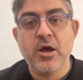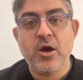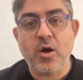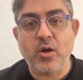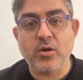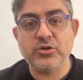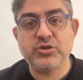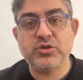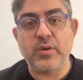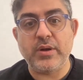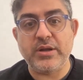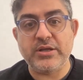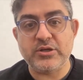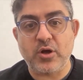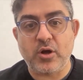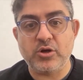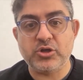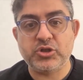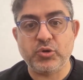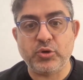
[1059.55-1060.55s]
Also, it is
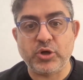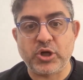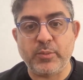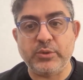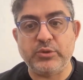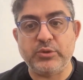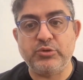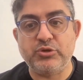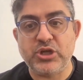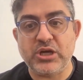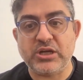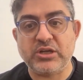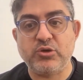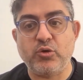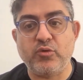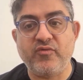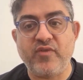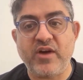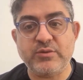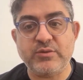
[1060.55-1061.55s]
also recommended to check
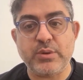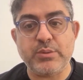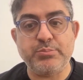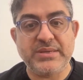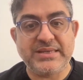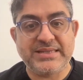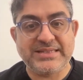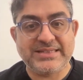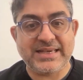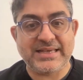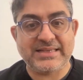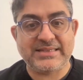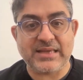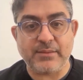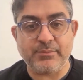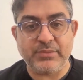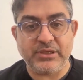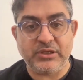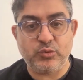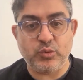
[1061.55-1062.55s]
your vitamin B6
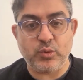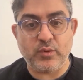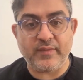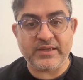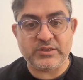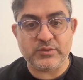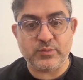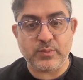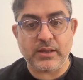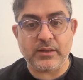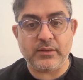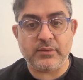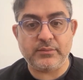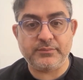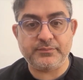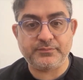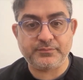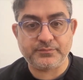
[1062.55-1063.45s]
and B12 as well.